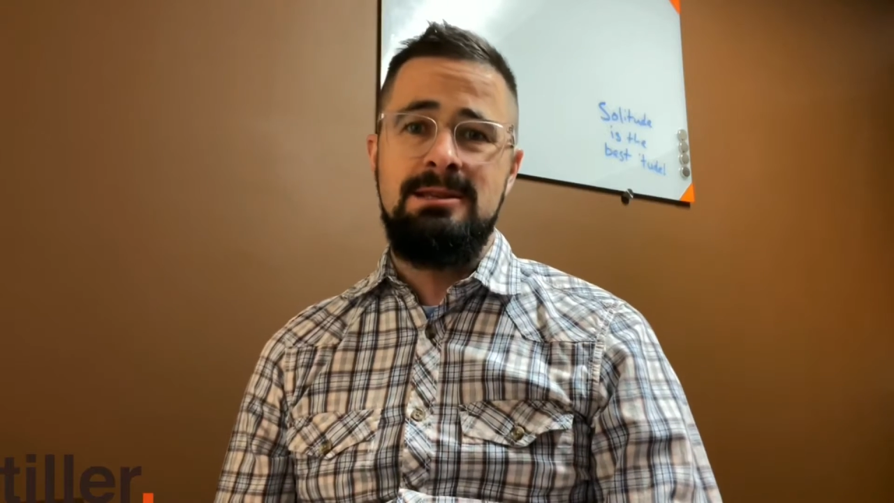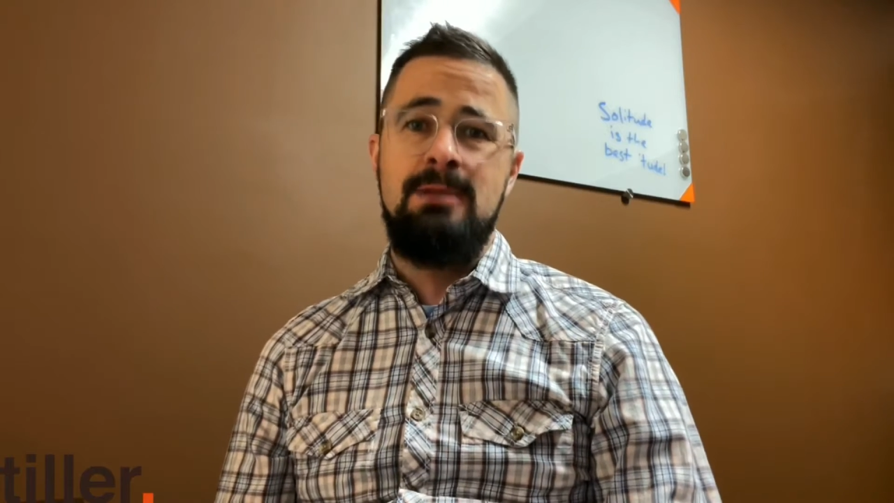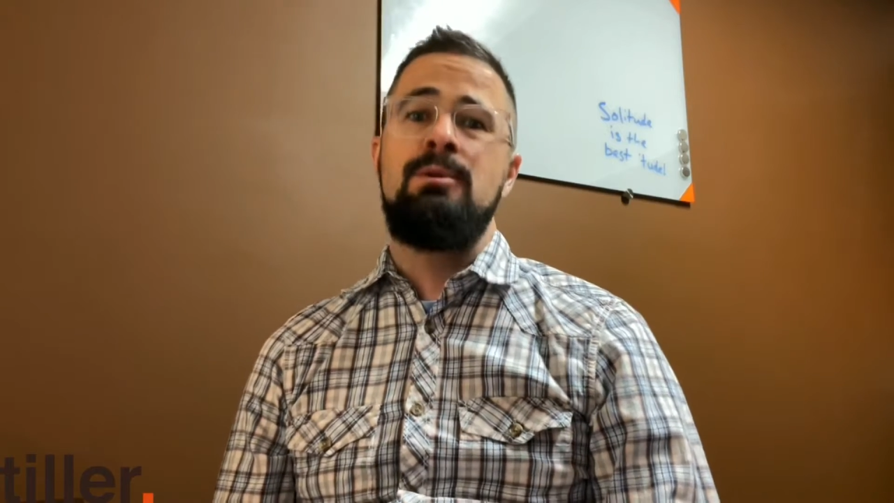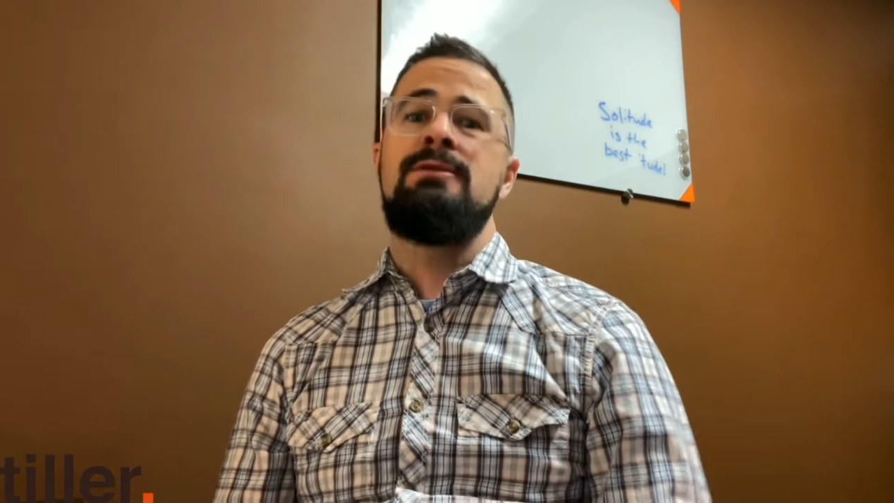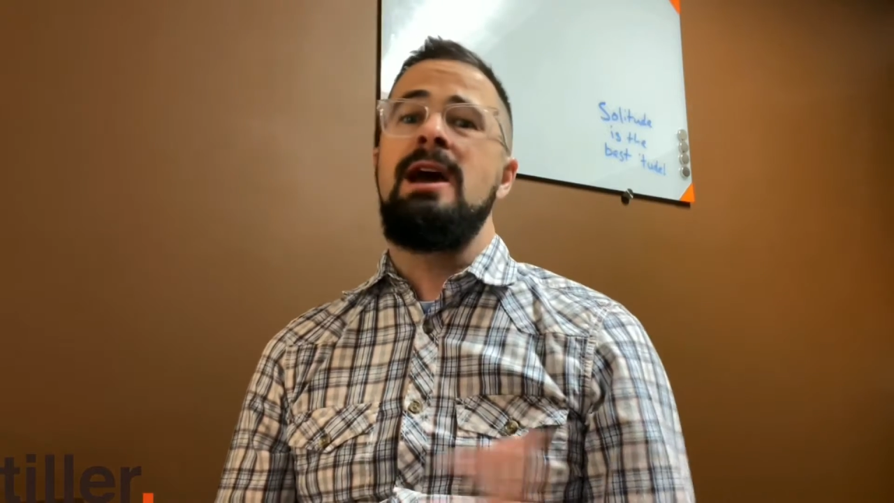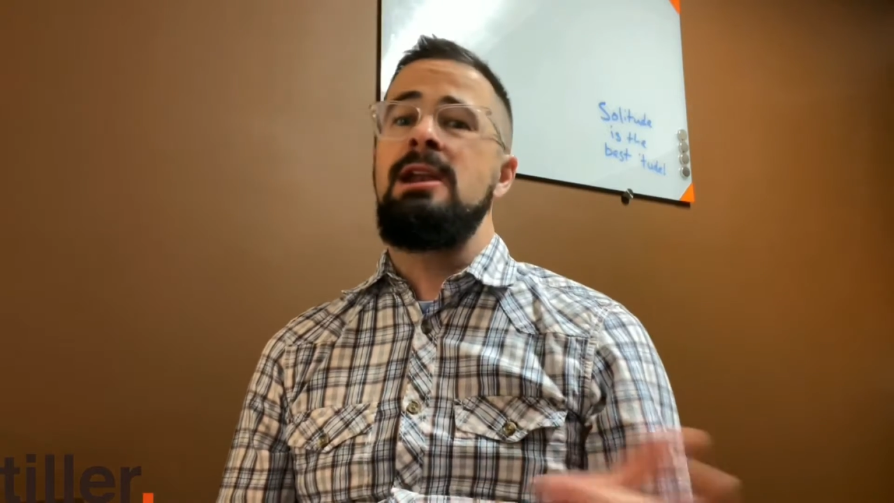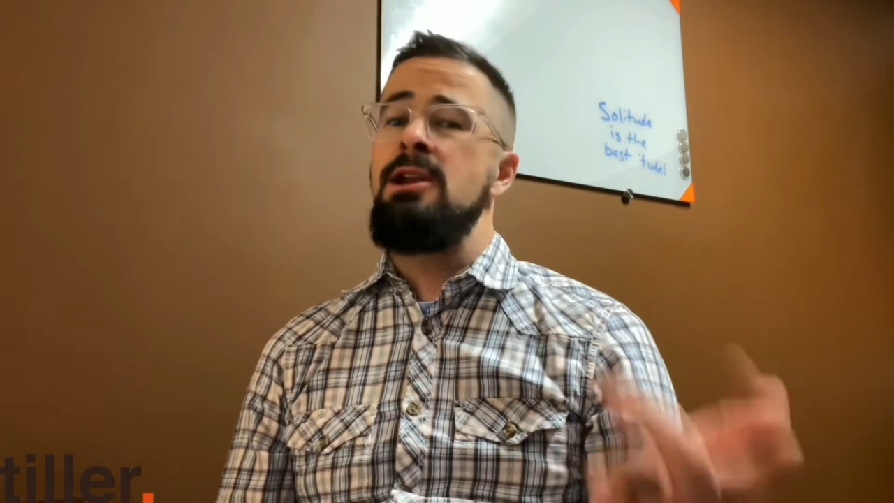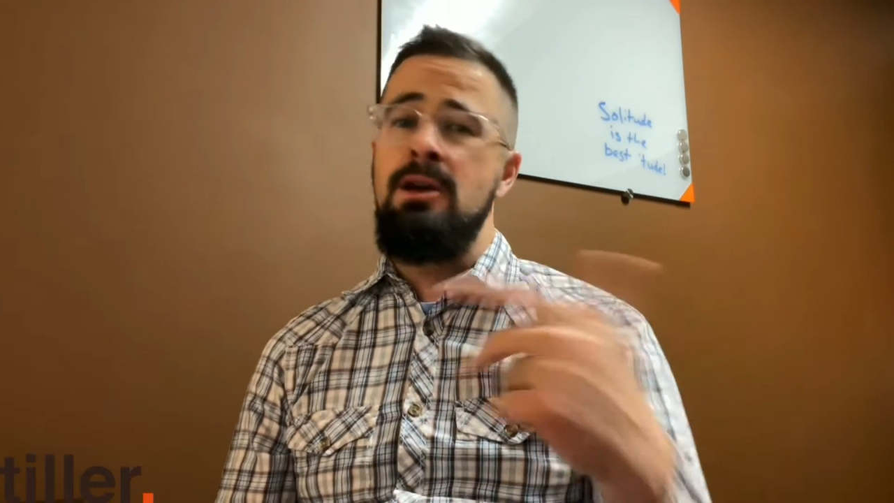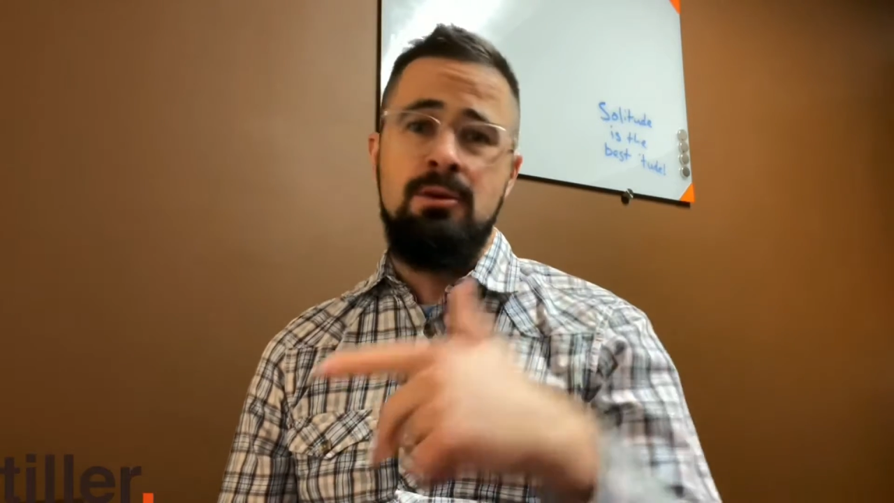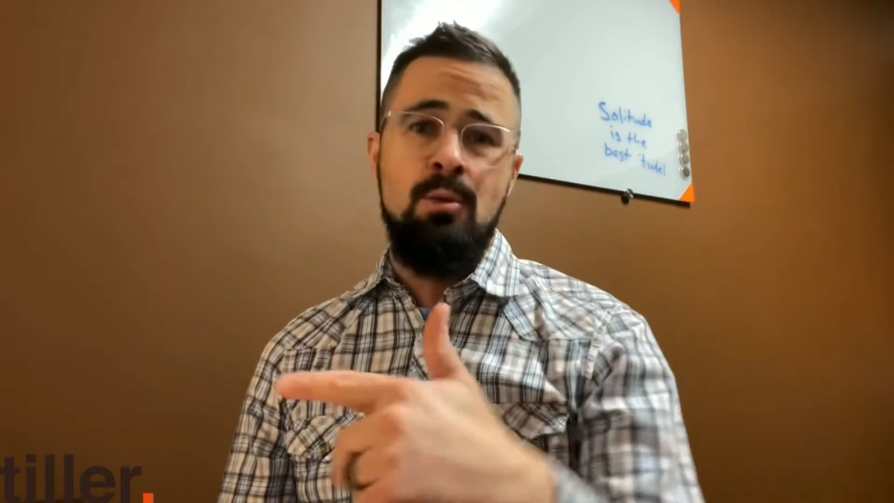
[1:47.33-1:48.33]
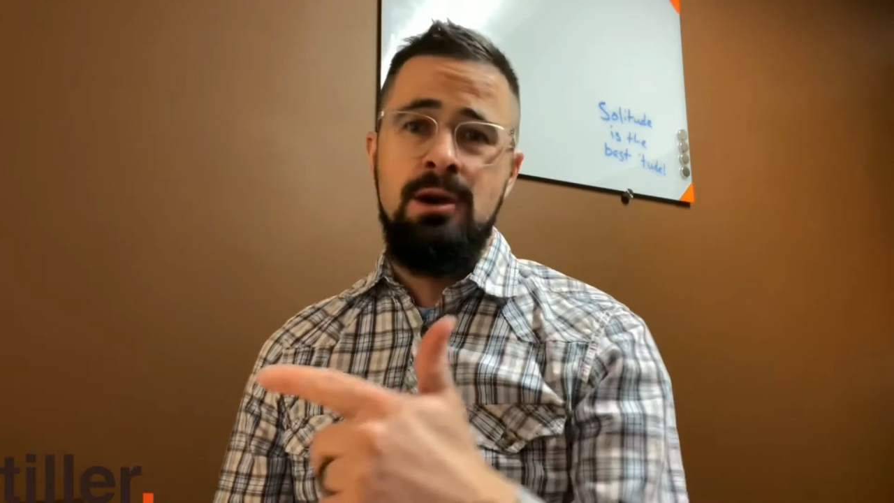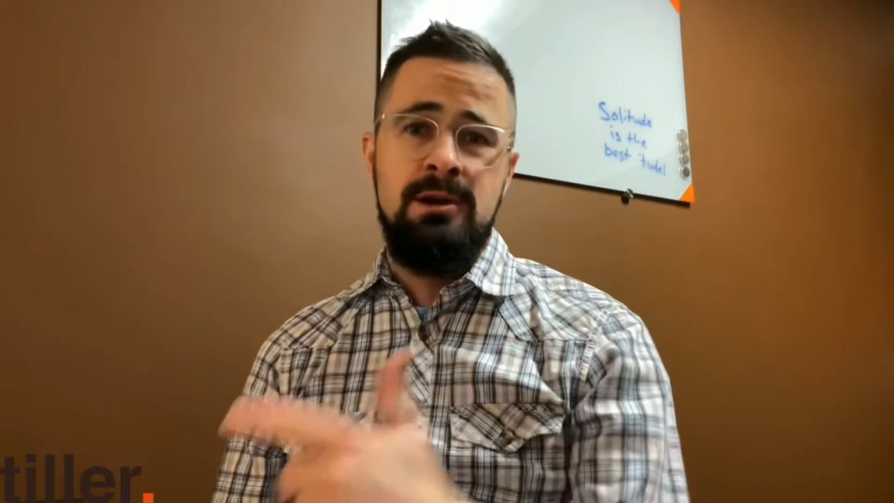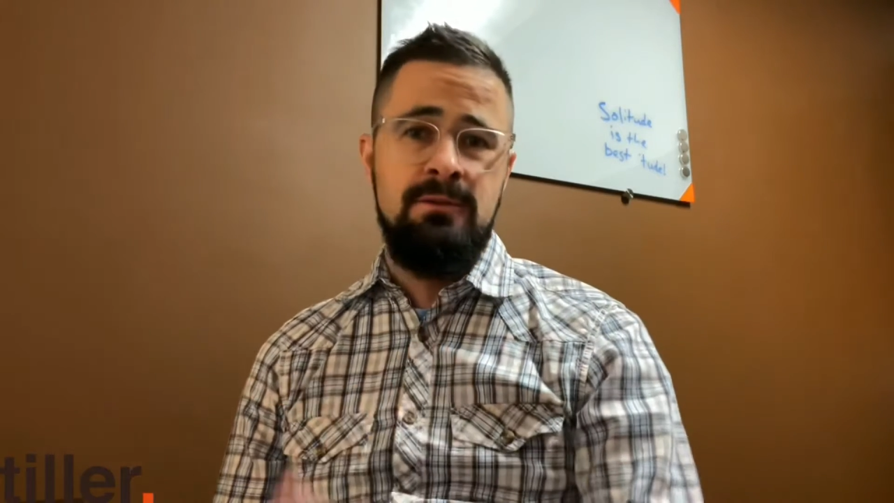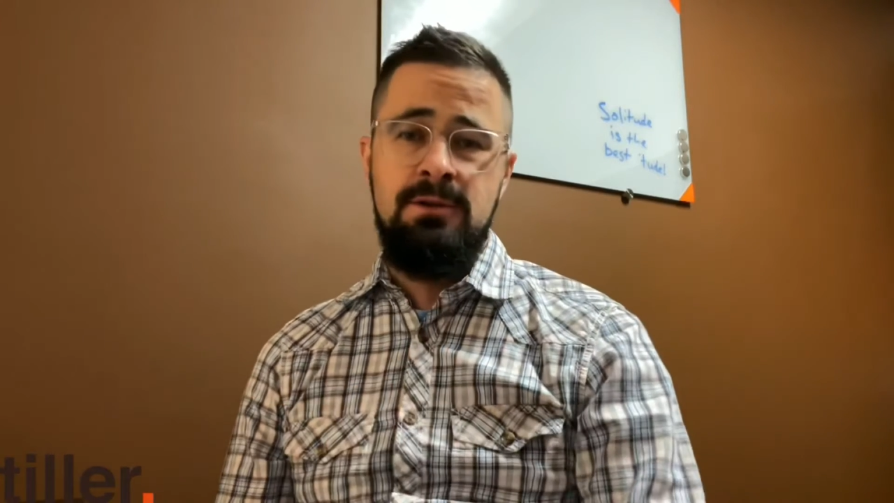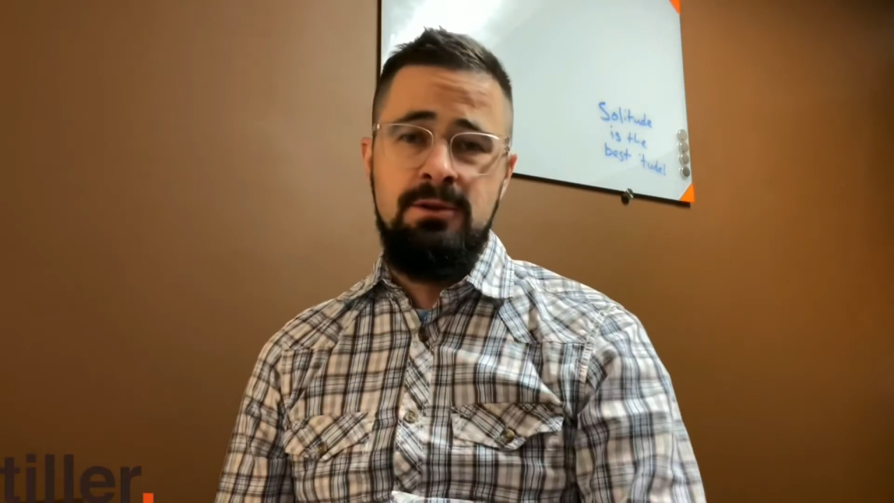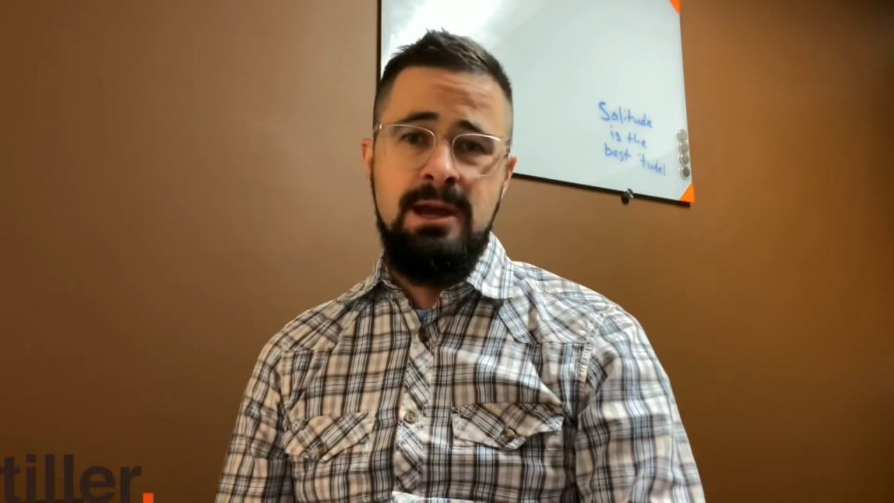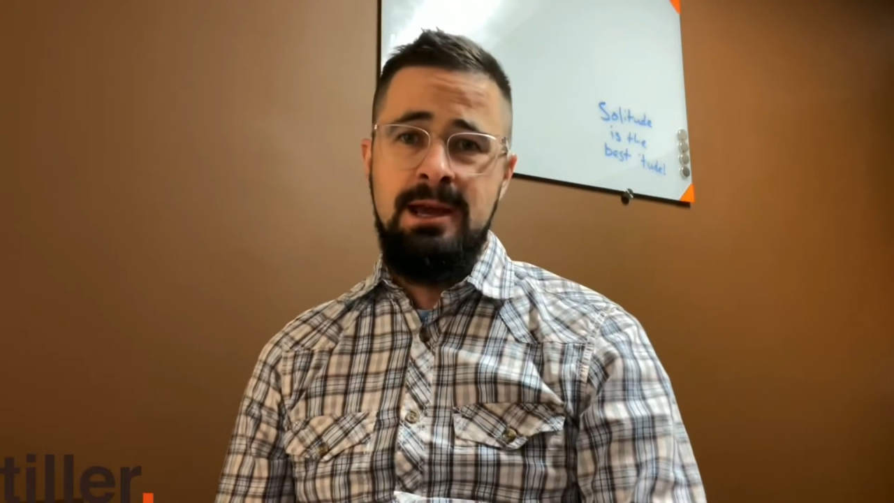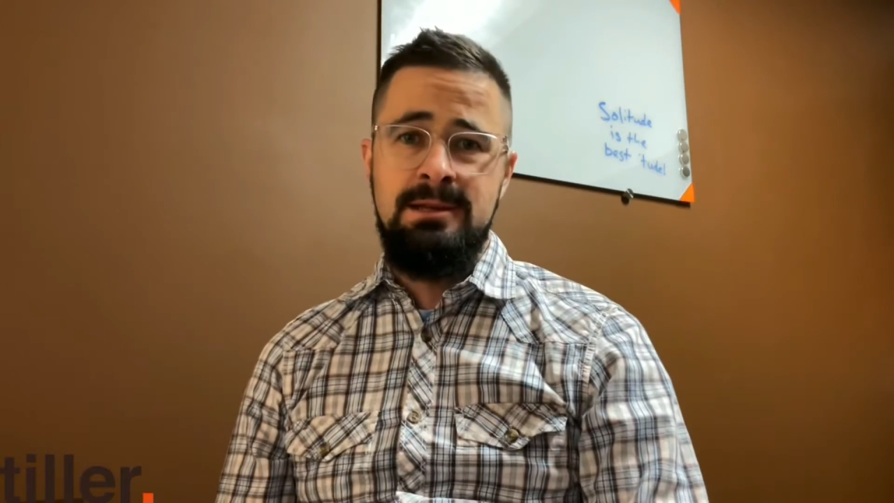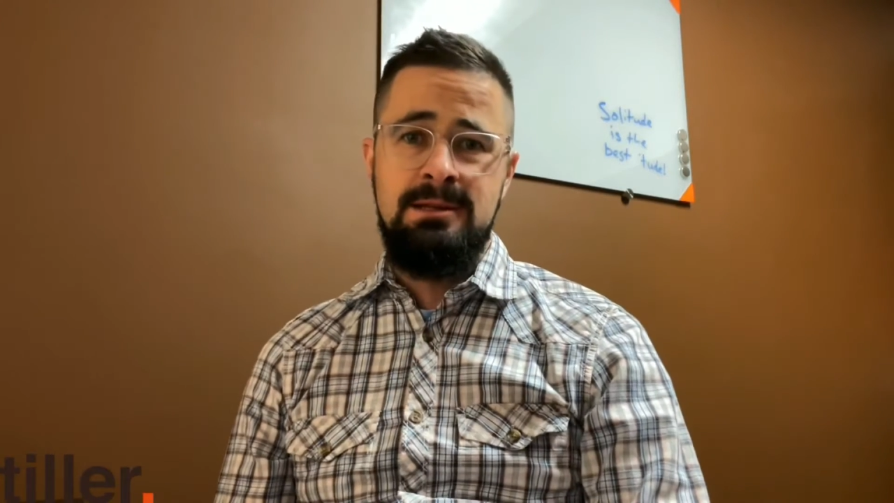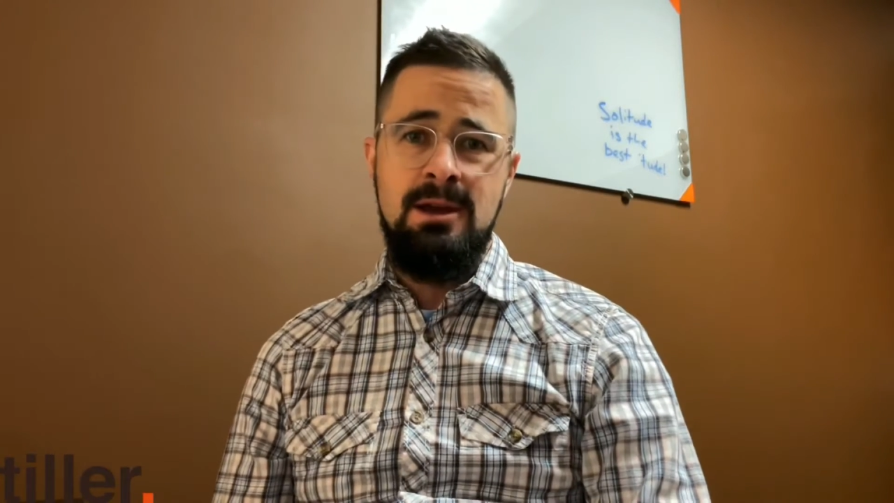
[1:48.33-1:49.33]
and we've got another one in a few
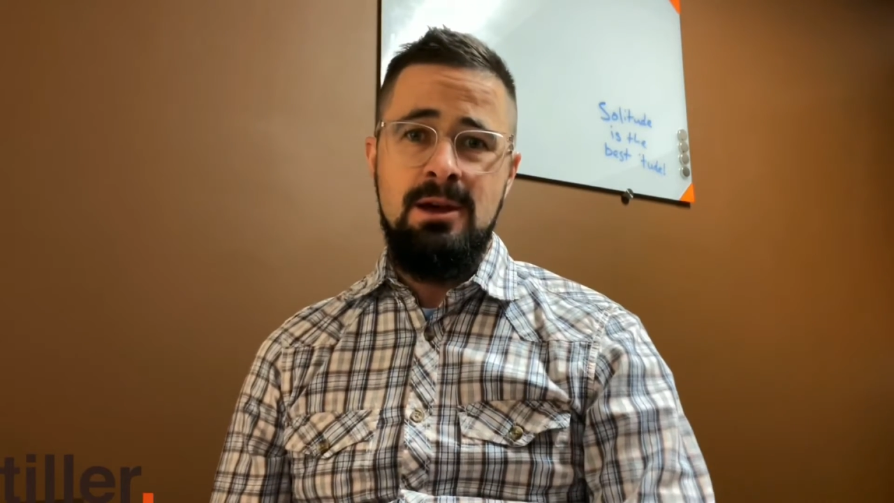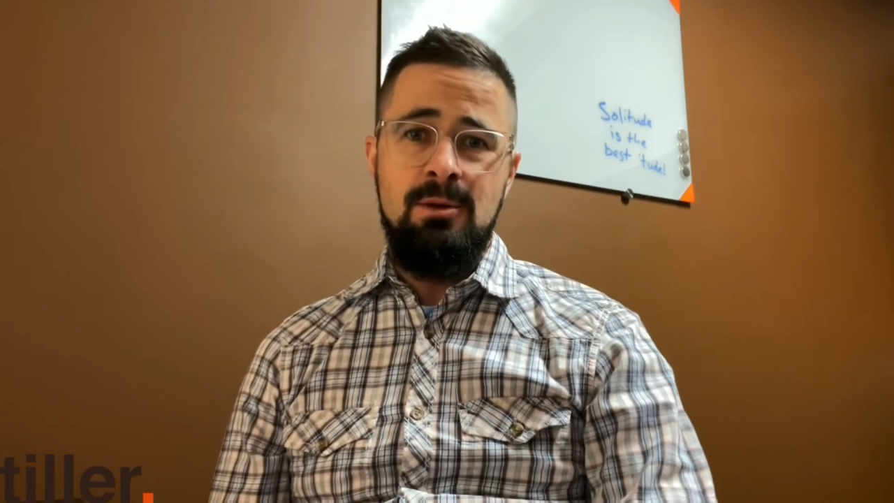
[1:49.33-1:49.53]
days